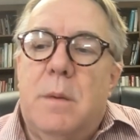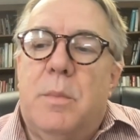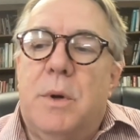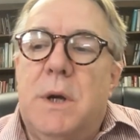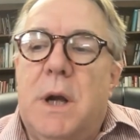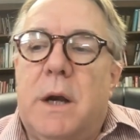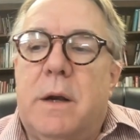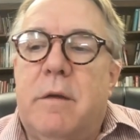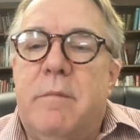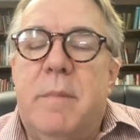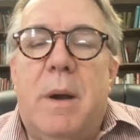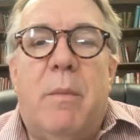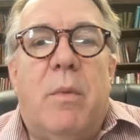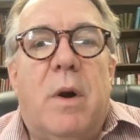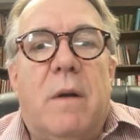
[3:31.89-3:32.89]
productive
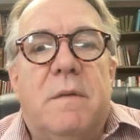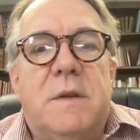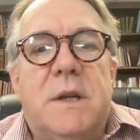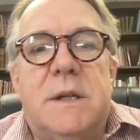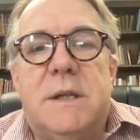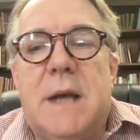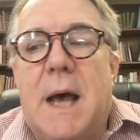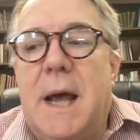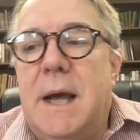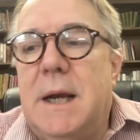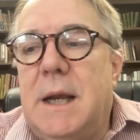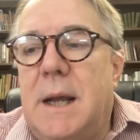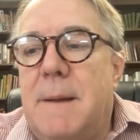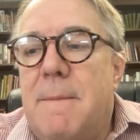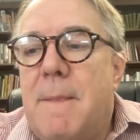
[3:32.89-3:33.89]
member of
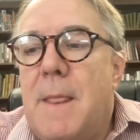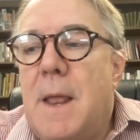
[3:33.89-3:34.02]
society.